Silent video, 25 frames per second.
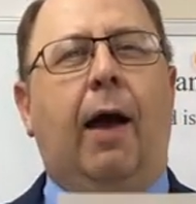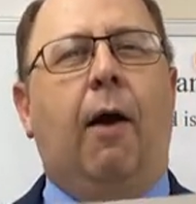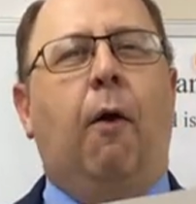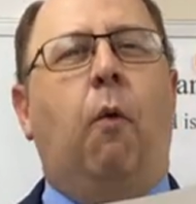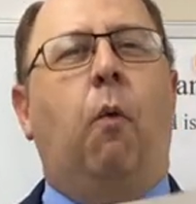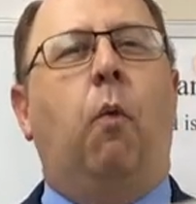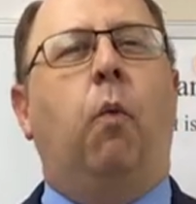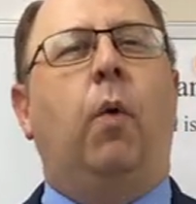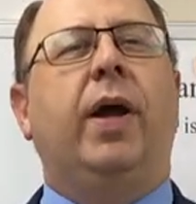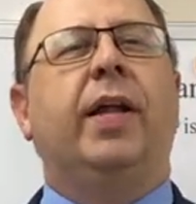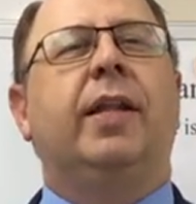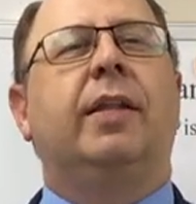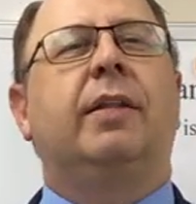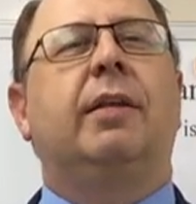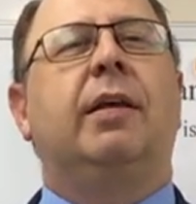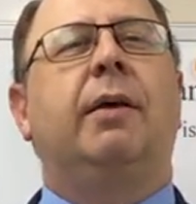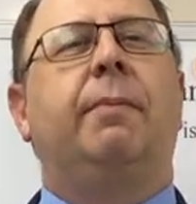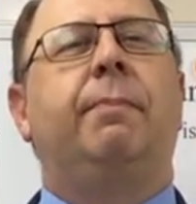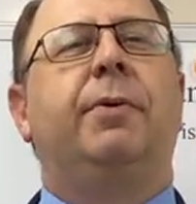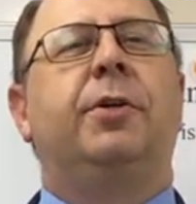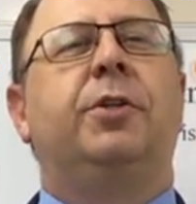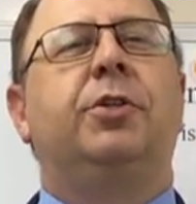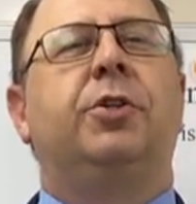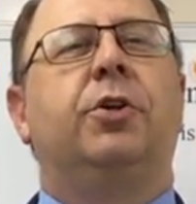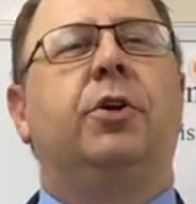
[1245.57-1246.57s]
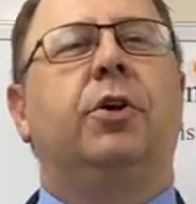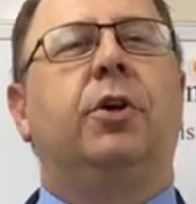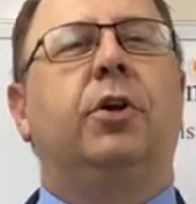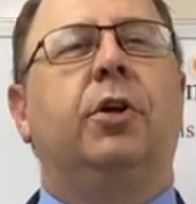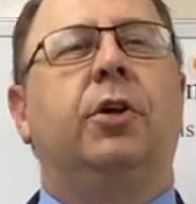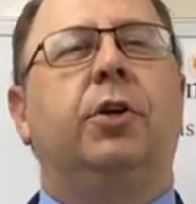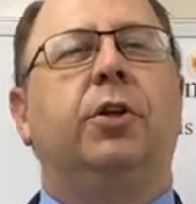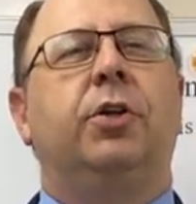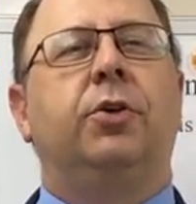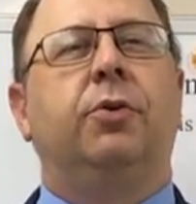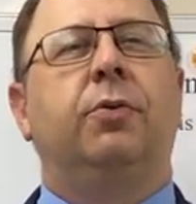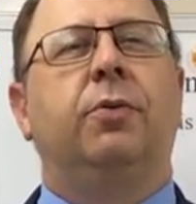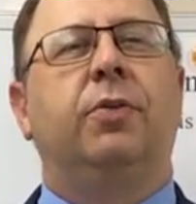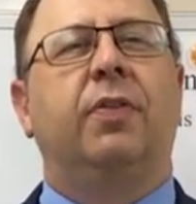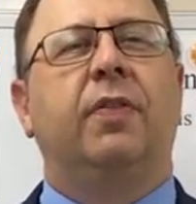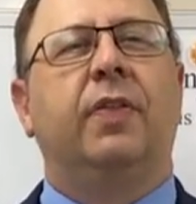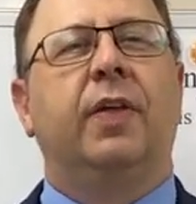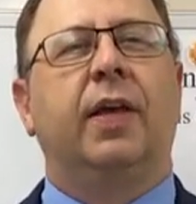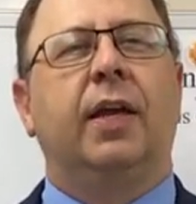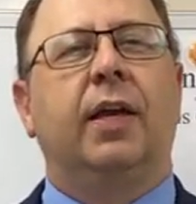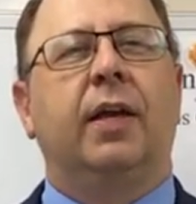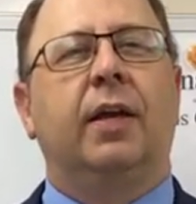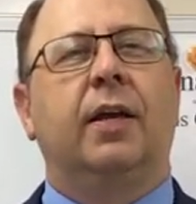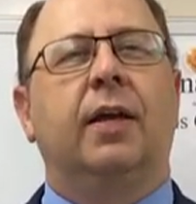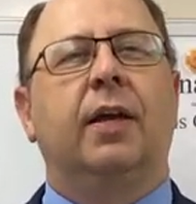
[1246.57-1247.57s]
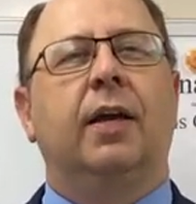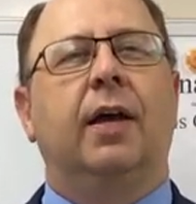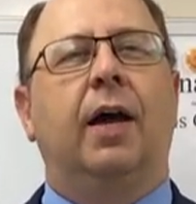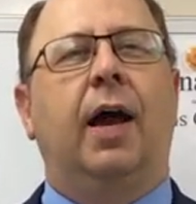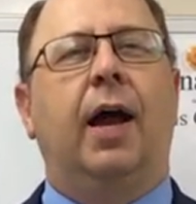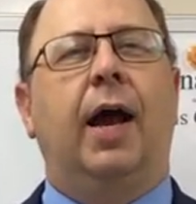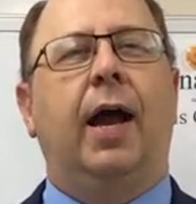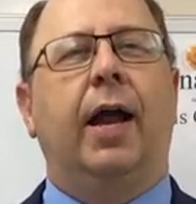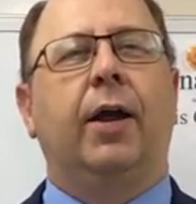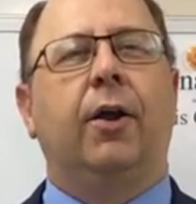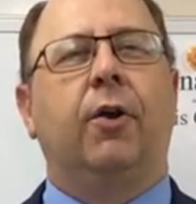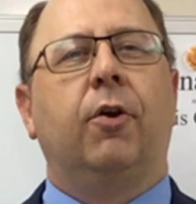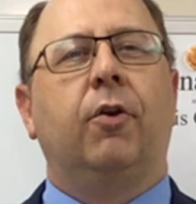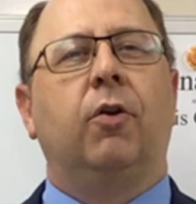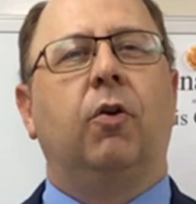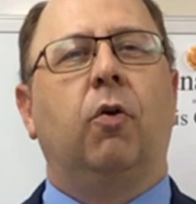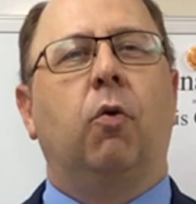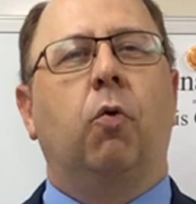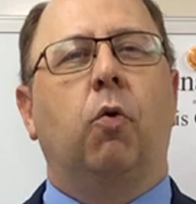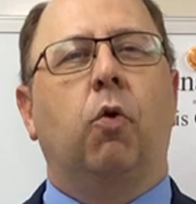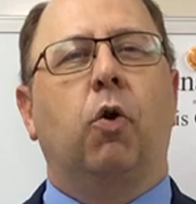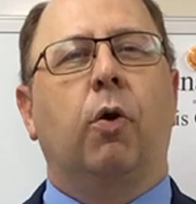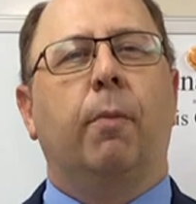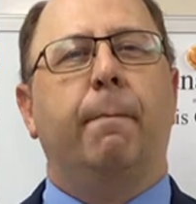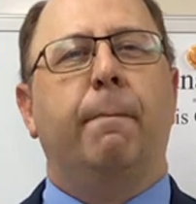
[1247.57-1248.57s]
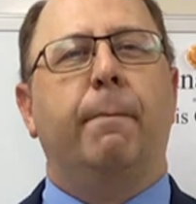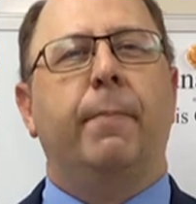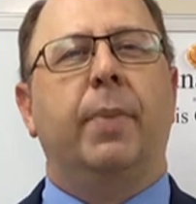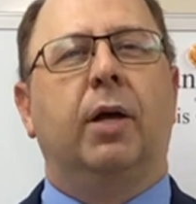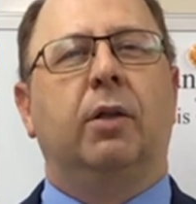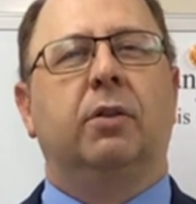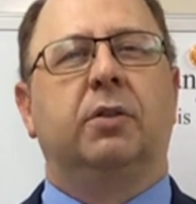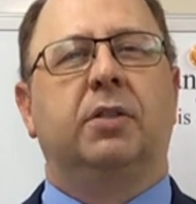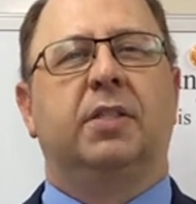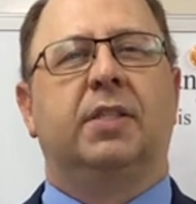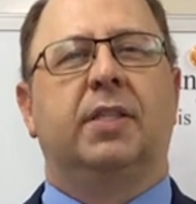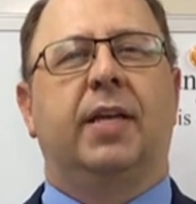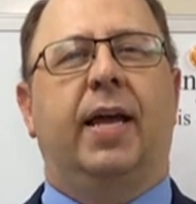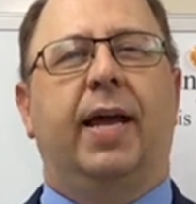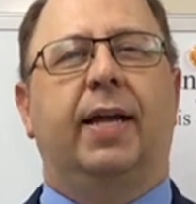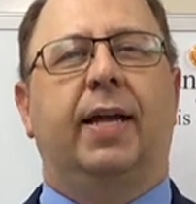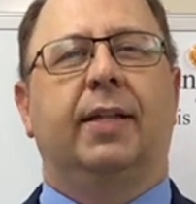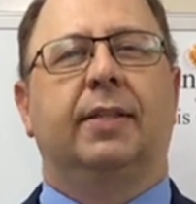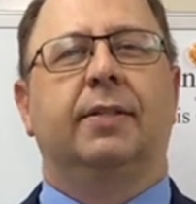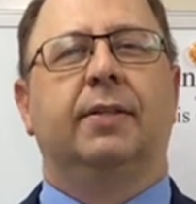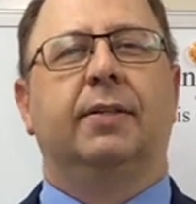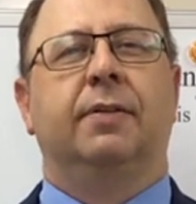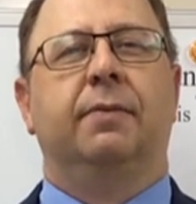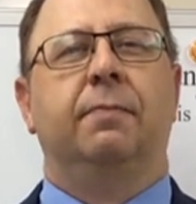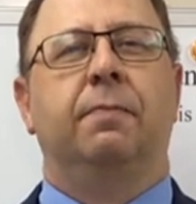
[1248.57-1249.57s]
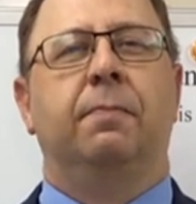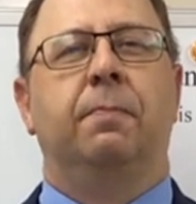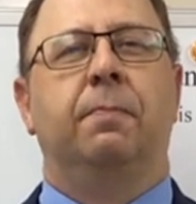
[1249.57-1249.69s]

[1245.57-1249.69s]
What temperature do you think iron ore melts at?